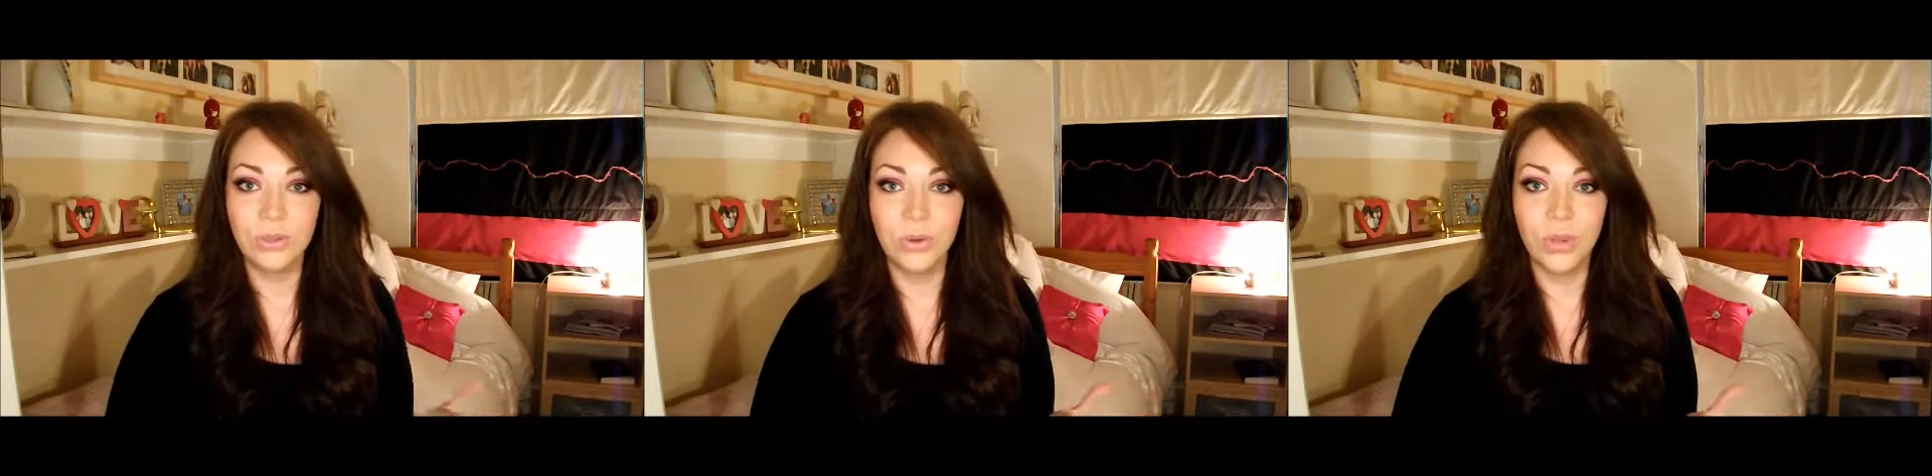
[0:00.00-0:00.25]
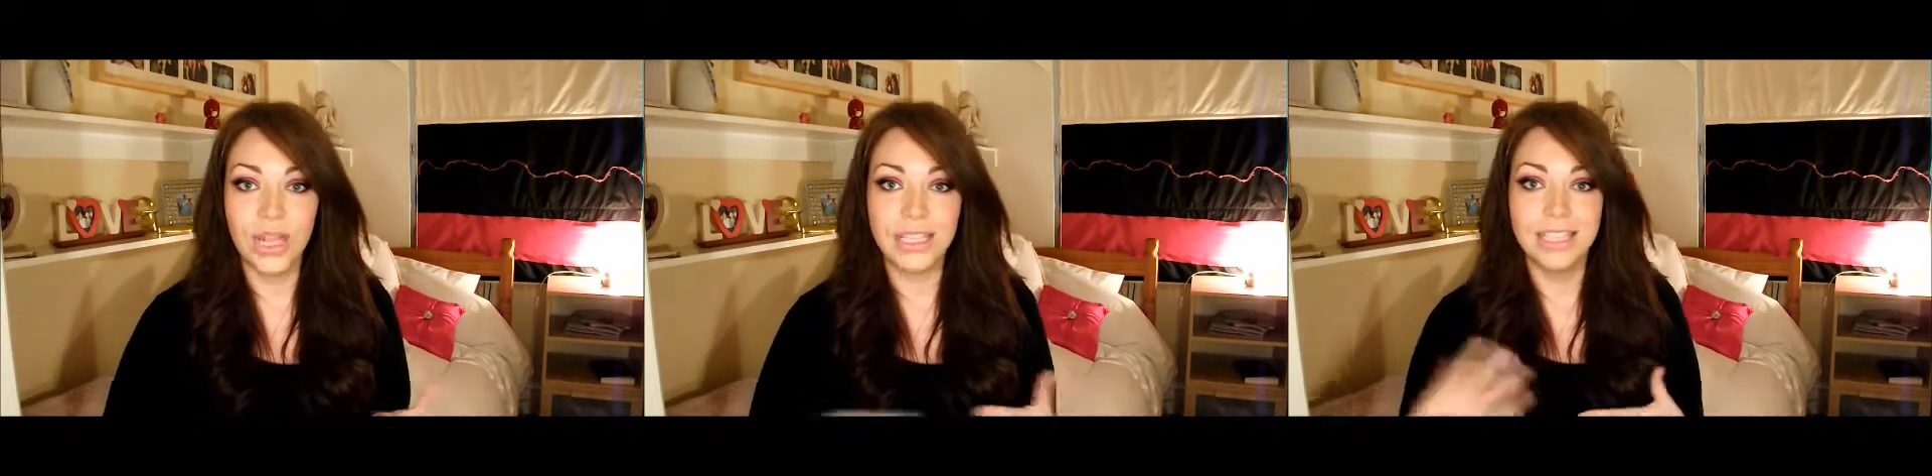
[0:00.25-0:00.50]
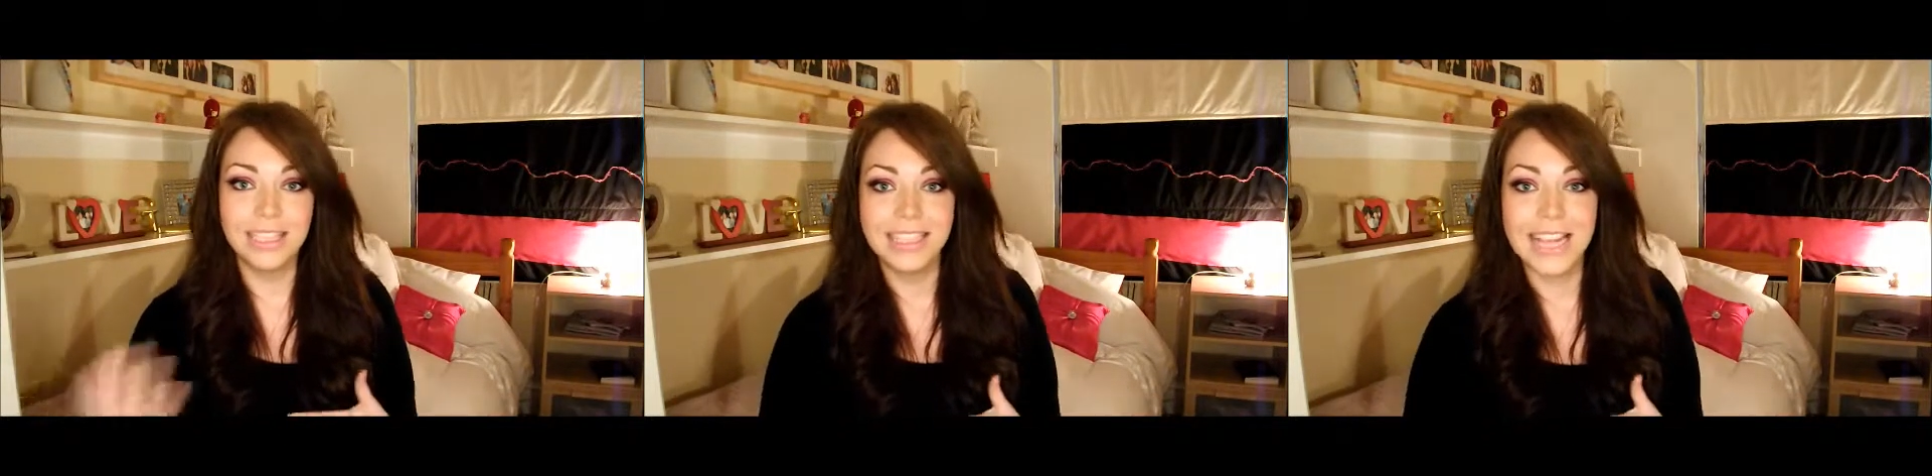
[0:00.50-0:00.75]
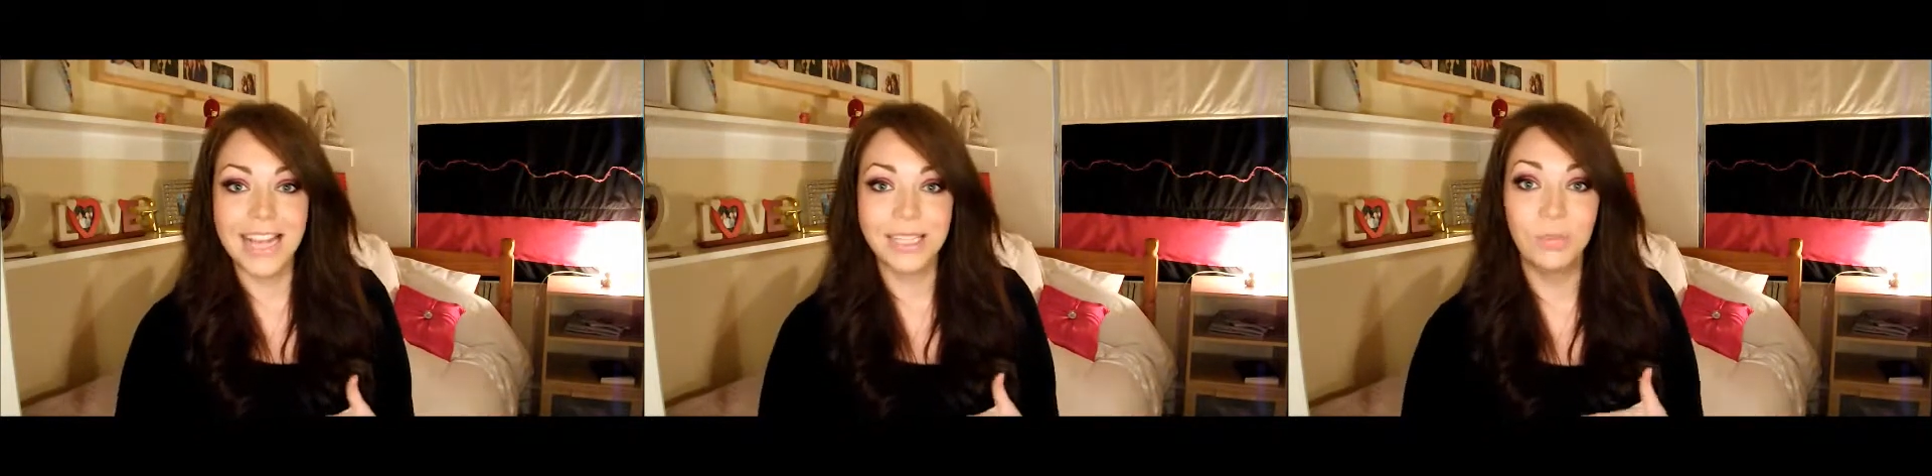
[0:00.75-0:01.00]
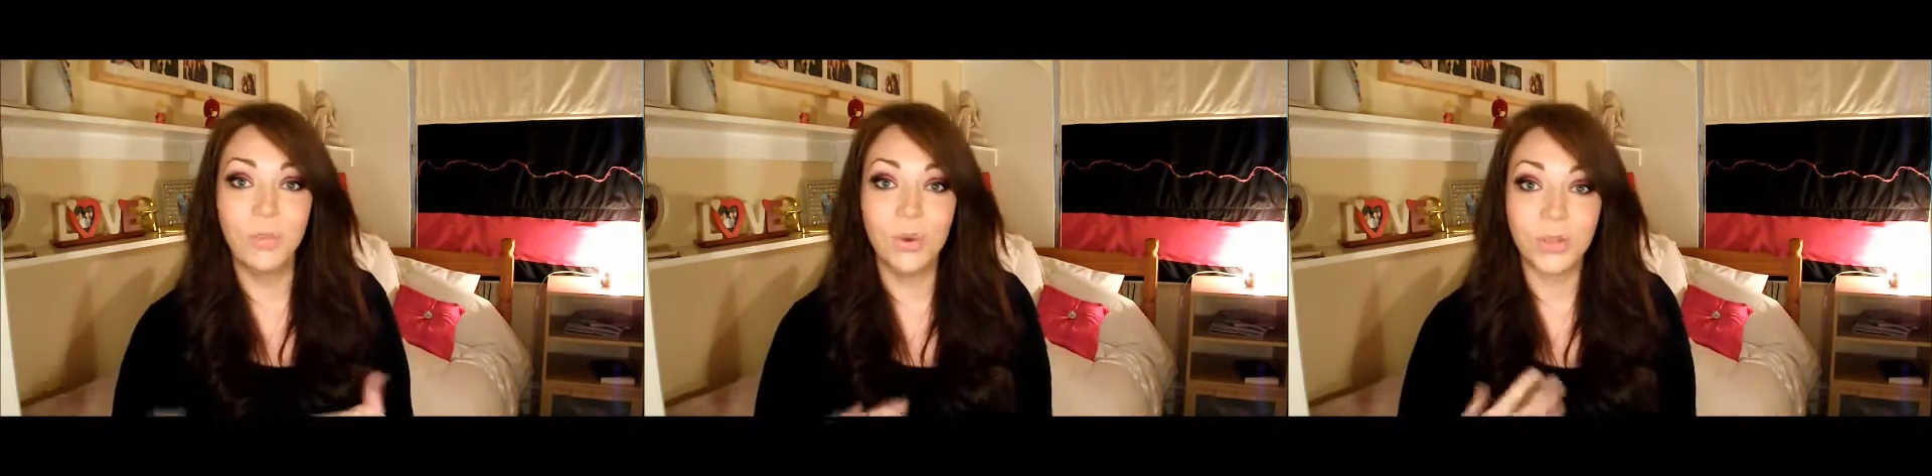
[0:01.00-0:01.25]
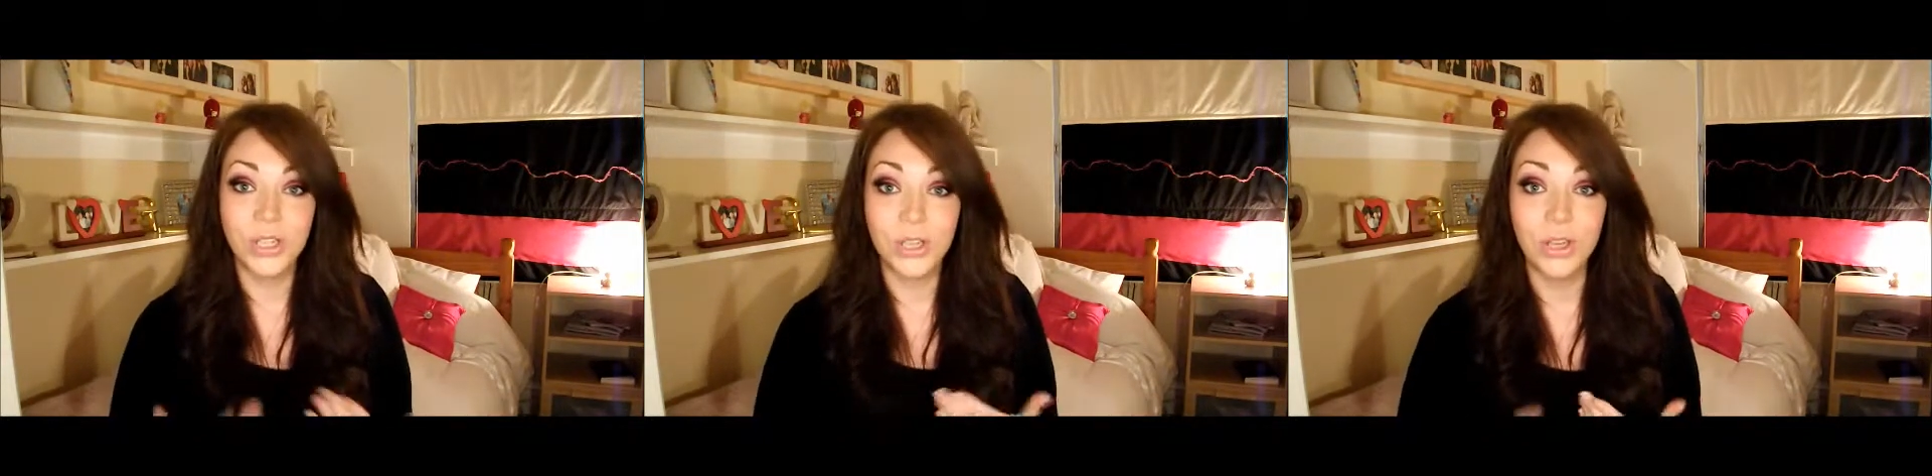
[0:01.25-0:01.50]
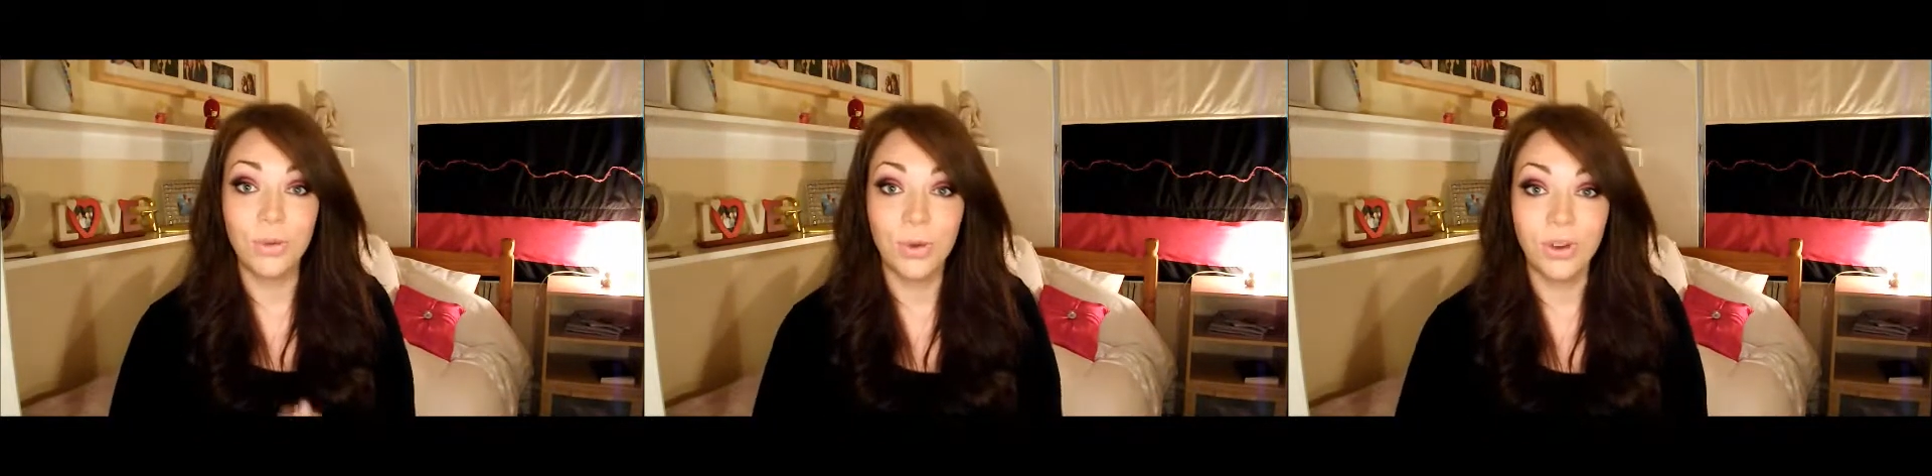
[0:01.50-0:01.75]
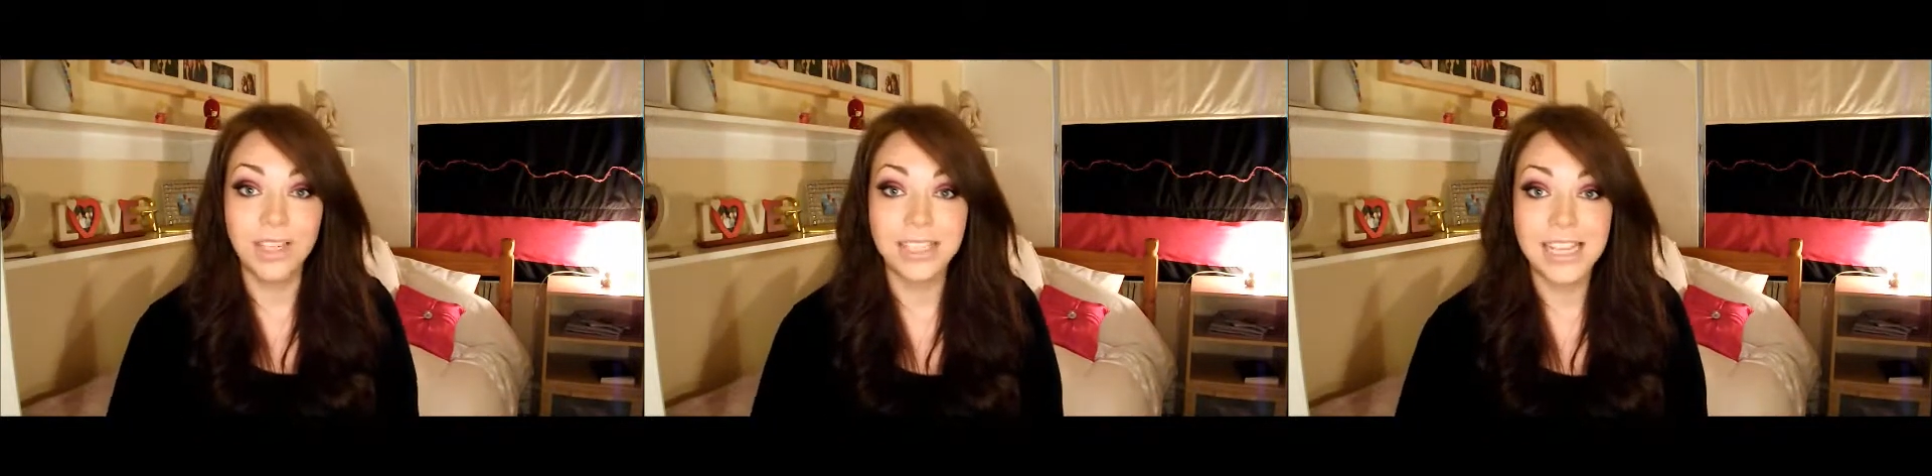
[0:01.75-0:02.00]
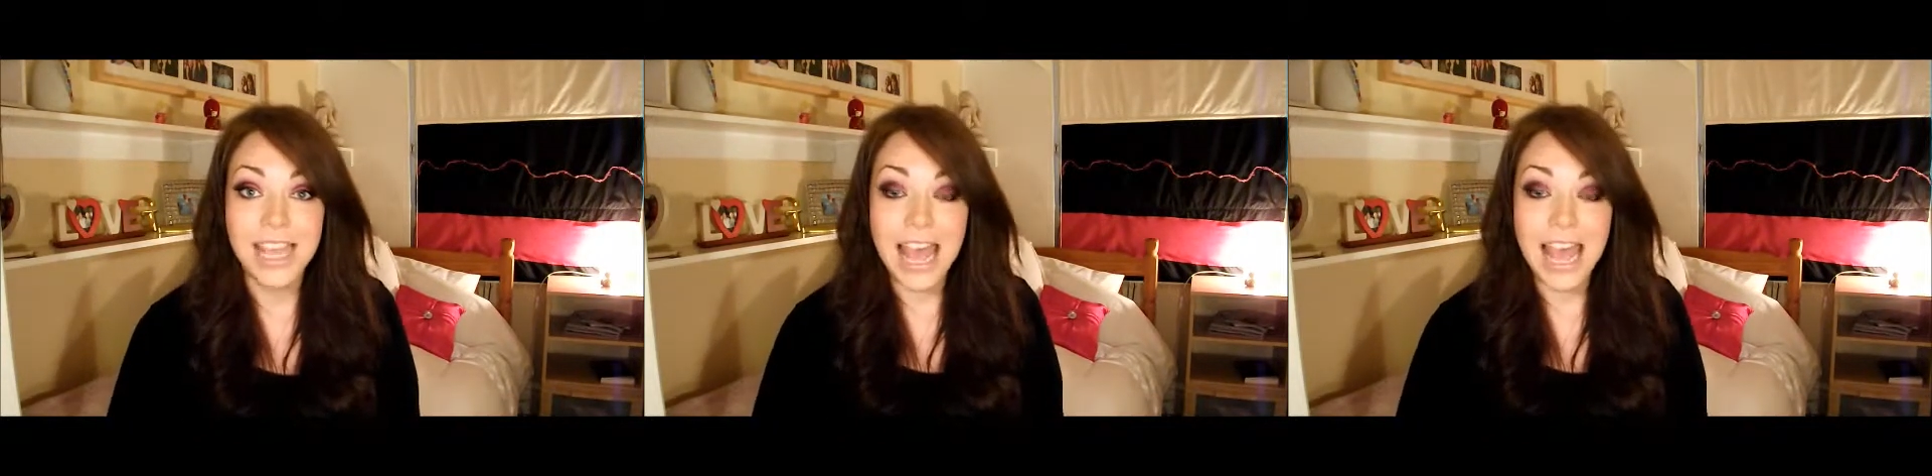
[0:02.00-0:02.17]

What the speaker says: or their success what you want,